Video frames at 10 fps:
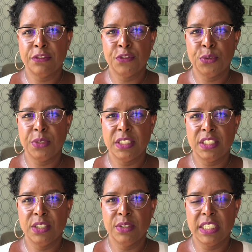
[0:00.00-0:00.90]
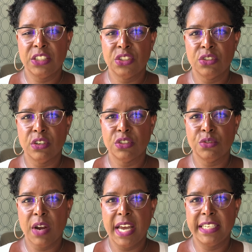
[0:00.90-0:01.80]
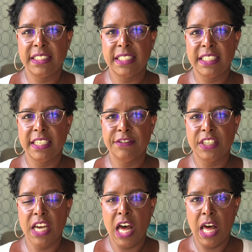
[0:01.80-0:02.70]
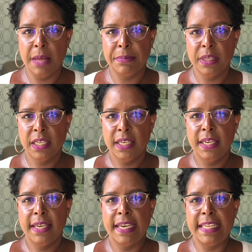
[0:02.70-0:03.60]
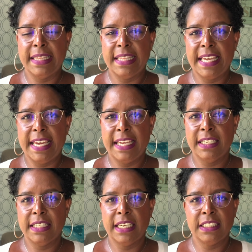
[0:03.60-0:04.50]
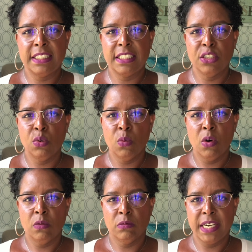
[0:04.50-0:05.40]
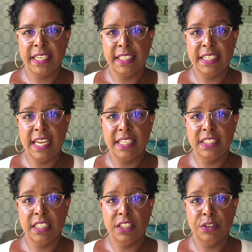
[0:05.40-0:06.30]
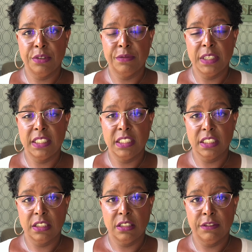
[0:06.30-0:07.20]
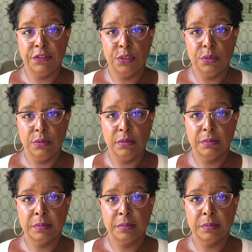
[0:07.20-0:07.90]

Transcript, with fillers: to food until they start trying to give it up and then they still won't recognize that they're addicted to food.